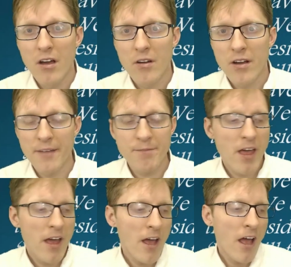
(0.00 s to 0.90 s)
Okay?
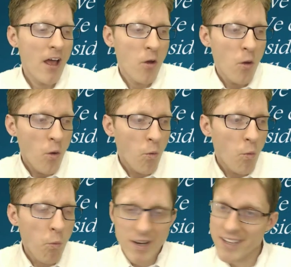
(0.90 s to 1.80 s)

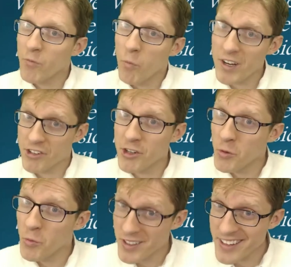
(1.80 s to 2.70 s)
What should you
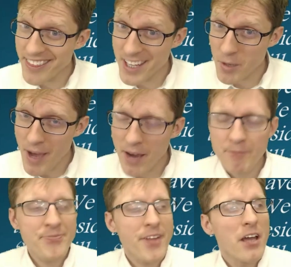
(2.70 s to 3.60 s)
really think
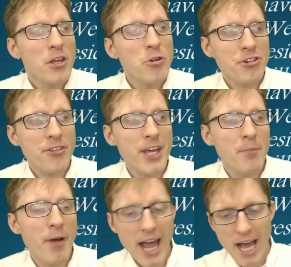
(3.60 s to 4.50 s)
about? You should think
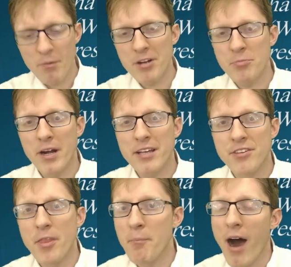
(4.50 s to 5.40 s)
about how much money is
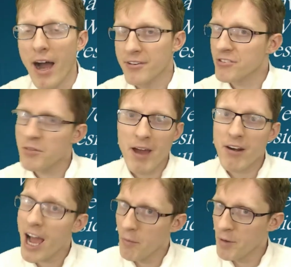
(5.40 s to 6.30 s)
in the pot. Doesn't matter
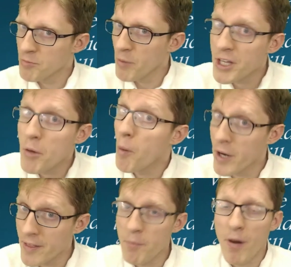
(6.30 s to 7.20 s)
how much money you put
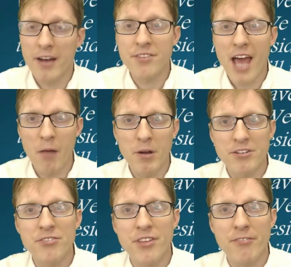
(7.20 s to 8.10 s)
in the pot. It's how much
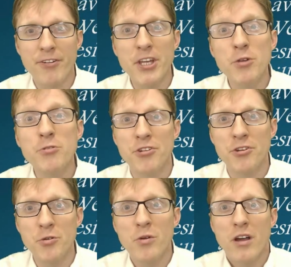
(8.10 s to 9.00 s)
is there for you
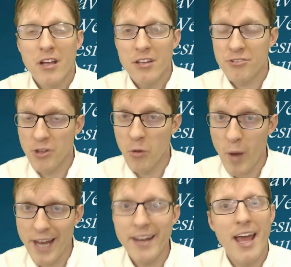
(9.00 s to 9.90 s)
to still
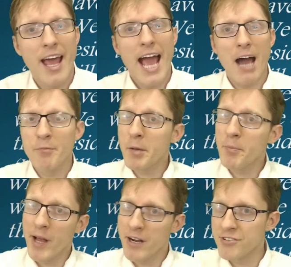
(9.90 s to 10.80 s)
win. How many
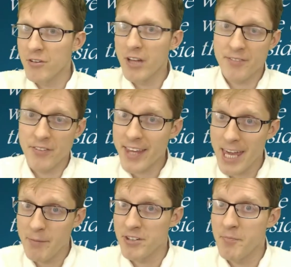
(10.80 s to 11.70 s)
players are left in the
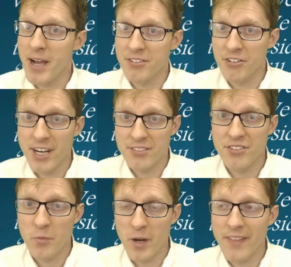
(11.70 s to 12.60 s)
game, which impacts your
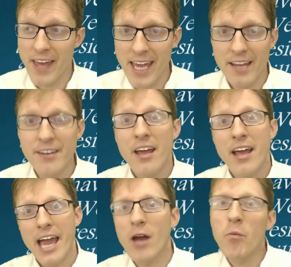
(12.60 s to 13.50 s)
chances of winning the hand,
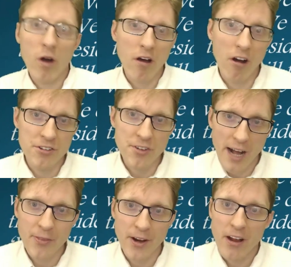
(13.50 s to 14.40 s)
and what cards are out there.